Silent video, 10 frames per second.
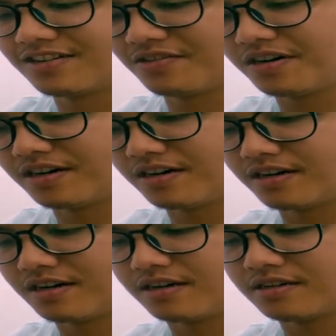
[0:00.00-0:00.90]

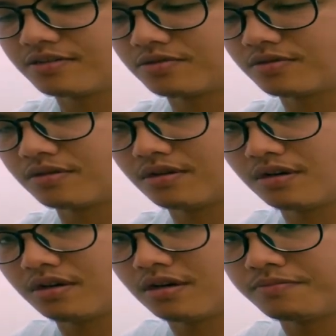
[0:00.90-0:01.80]
keluar
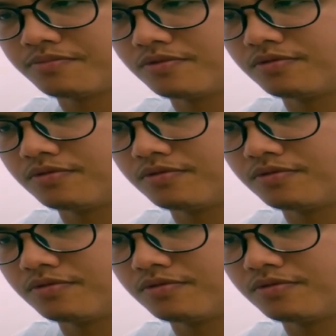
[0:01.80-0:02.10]
up to do